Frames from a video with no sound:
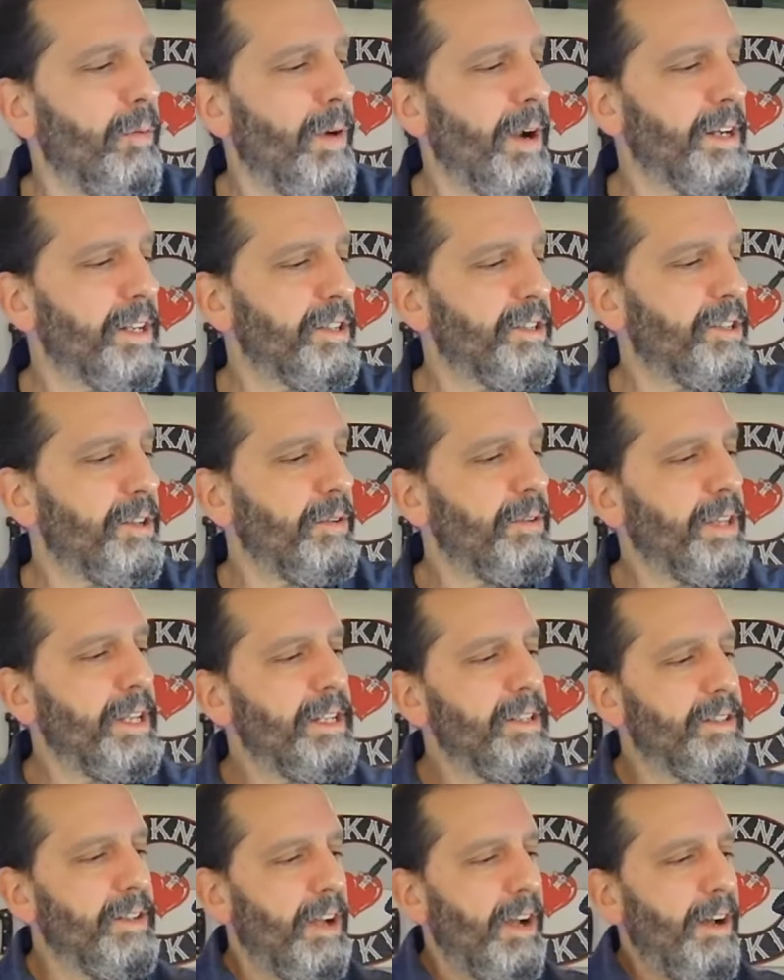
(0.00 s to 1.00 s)
I wanted to show
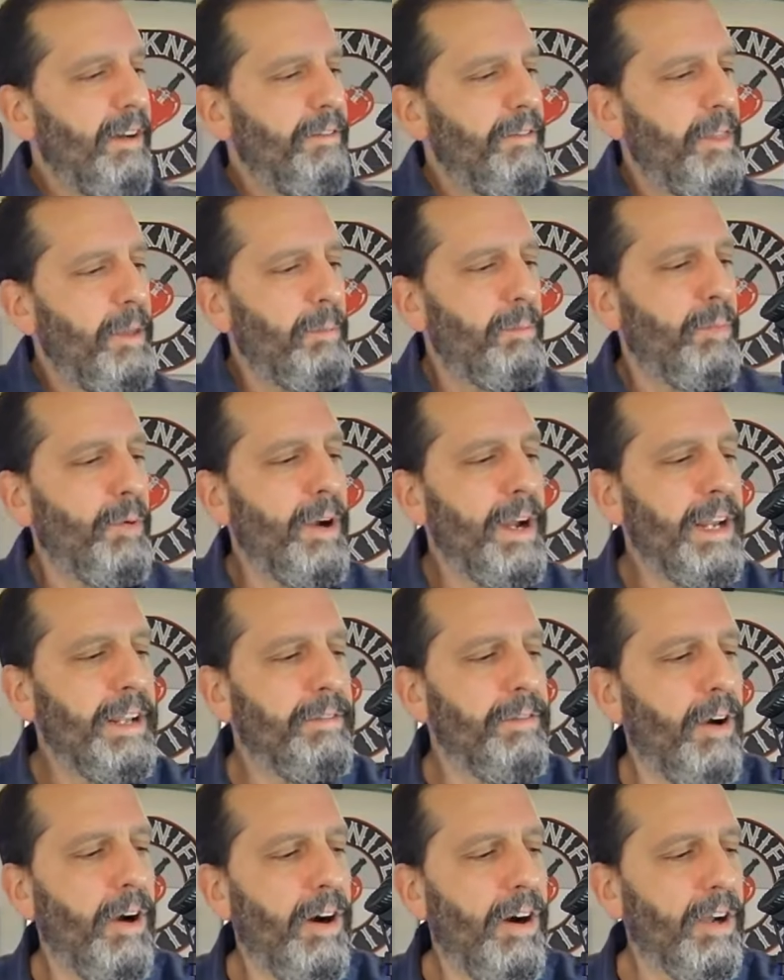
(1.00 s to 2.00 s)
these off the Brave
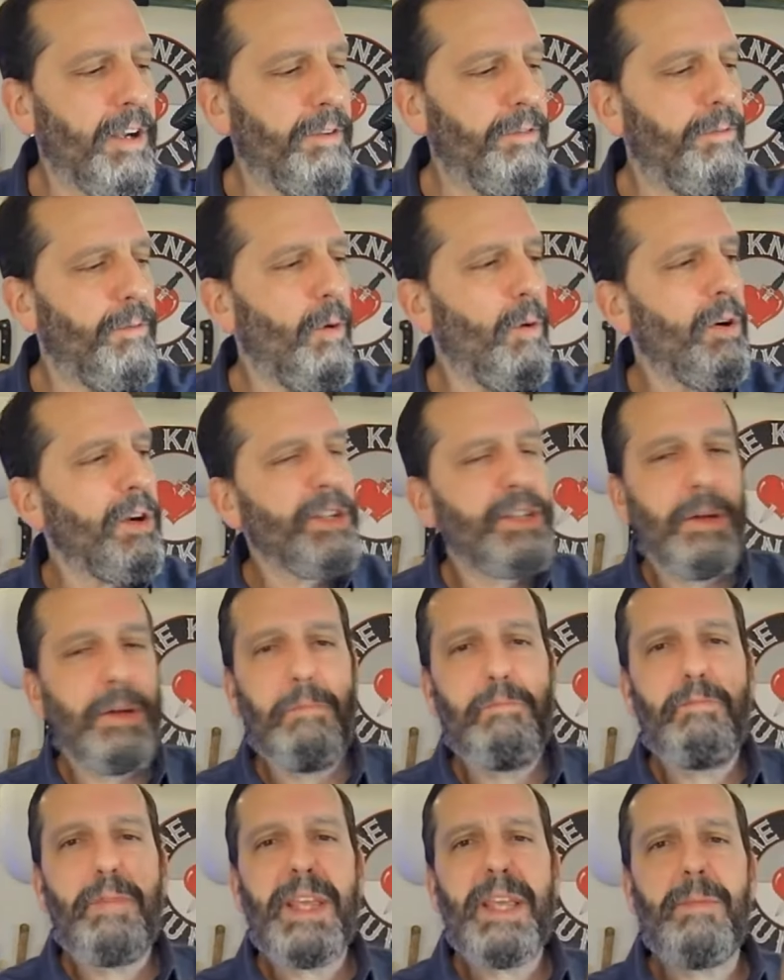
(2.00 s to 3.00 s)
Hawk Forge
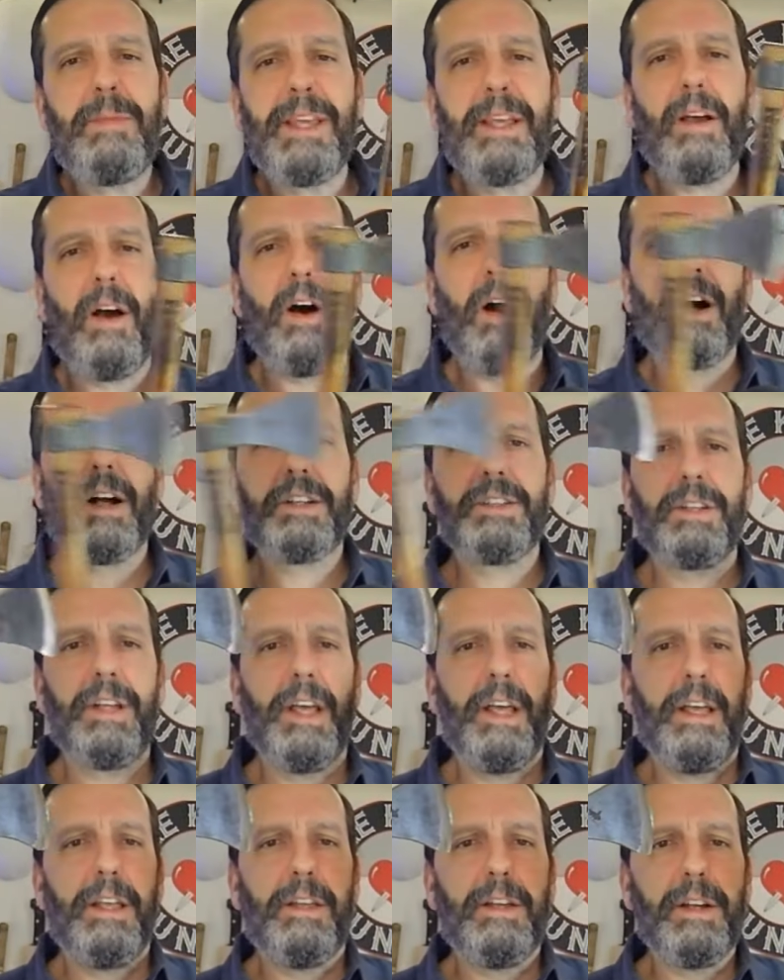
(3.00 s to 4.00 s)
BB Hawks.
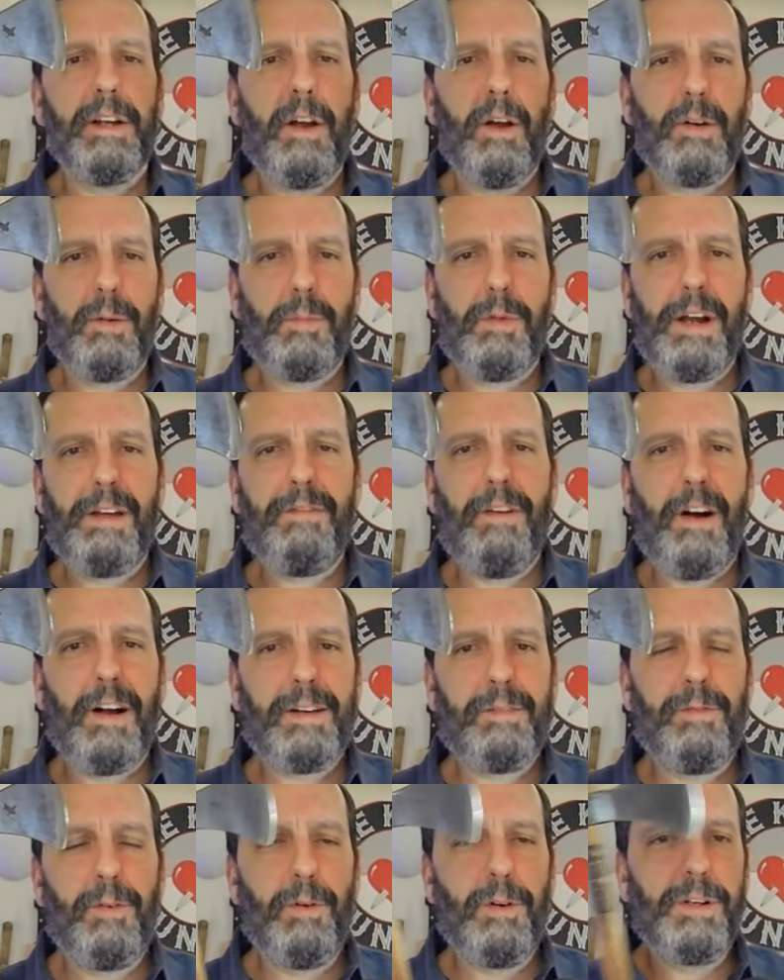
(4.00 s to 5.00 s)
You can go to Brave
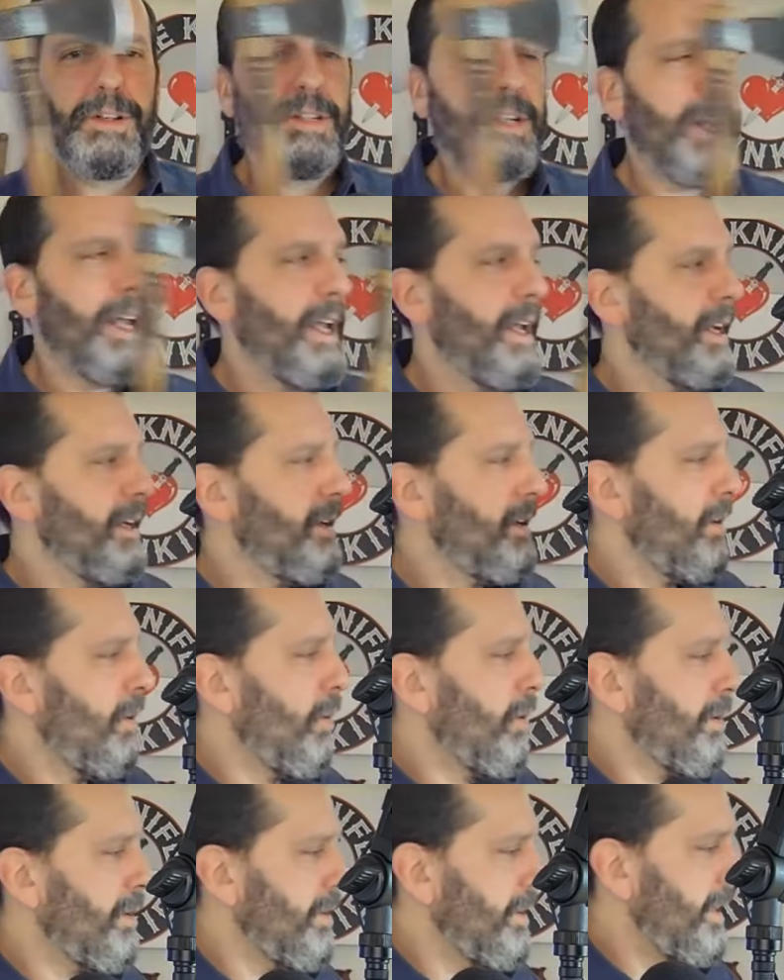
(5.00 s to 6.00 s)
Hawk Forge and
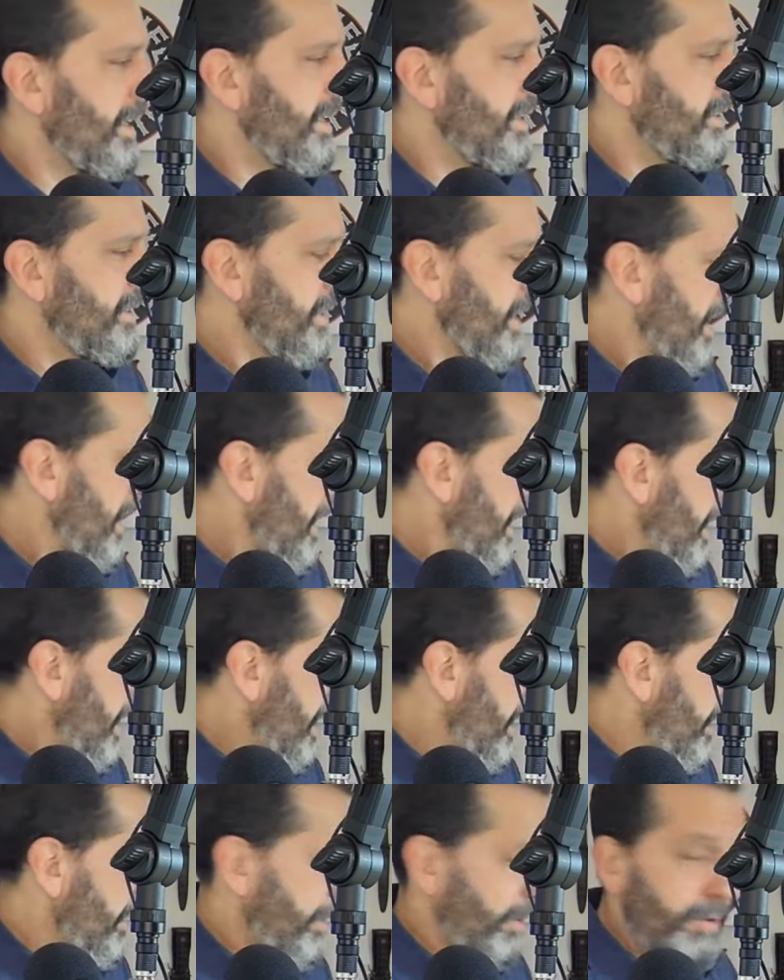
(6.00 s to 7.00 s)
order these,
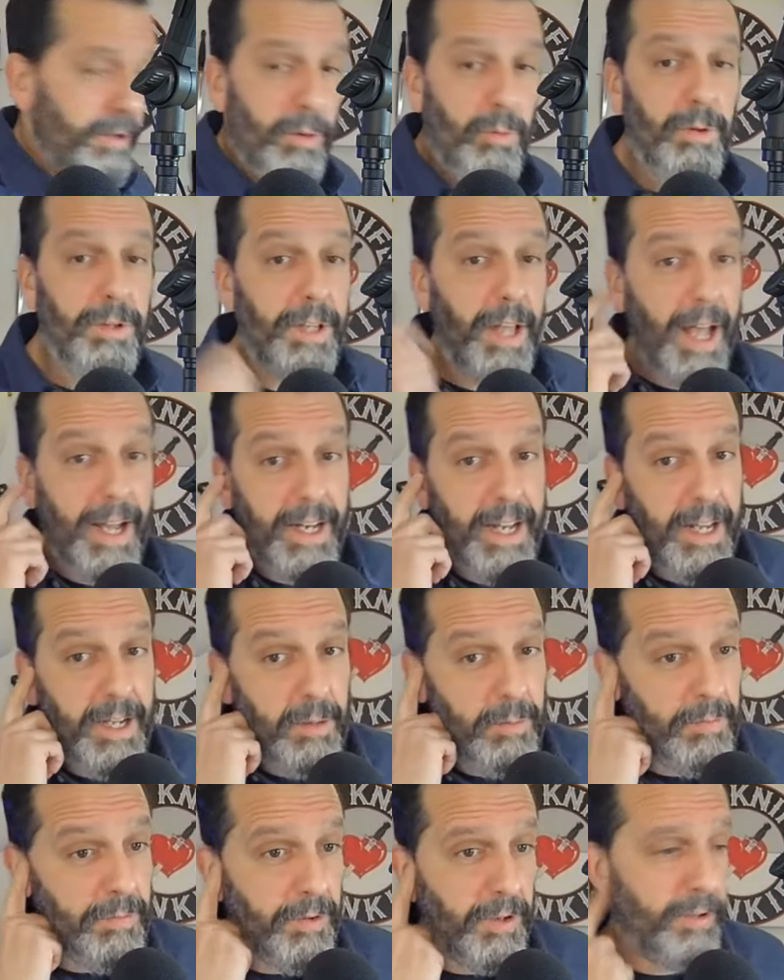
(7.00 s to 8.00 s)
uh, though you will not get
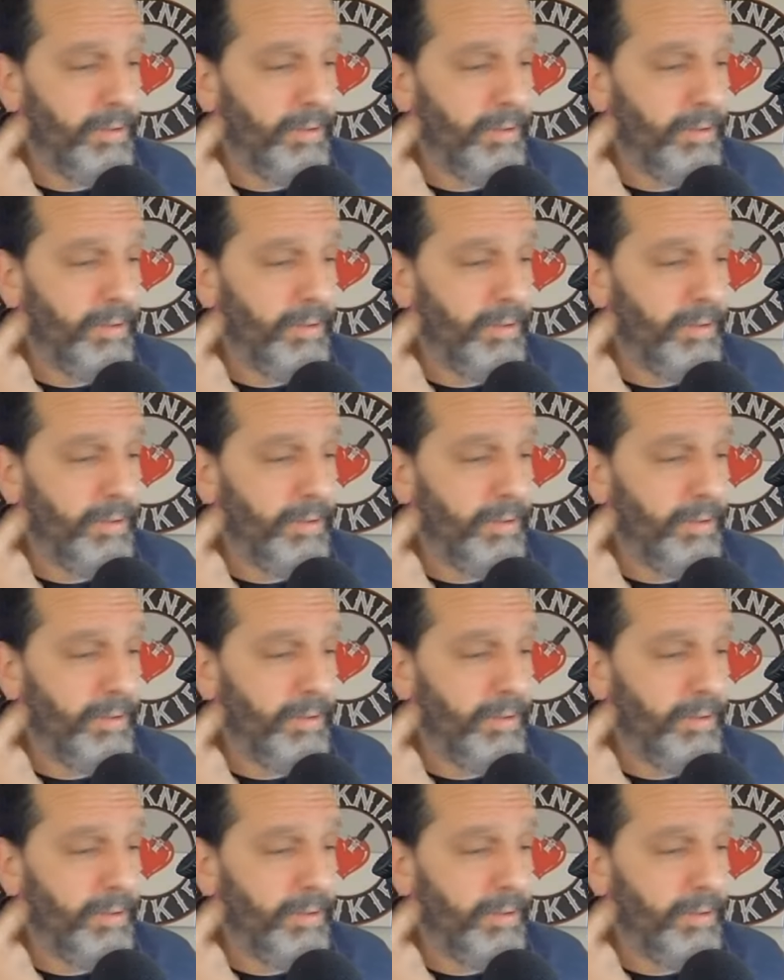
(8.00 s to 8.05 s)
them for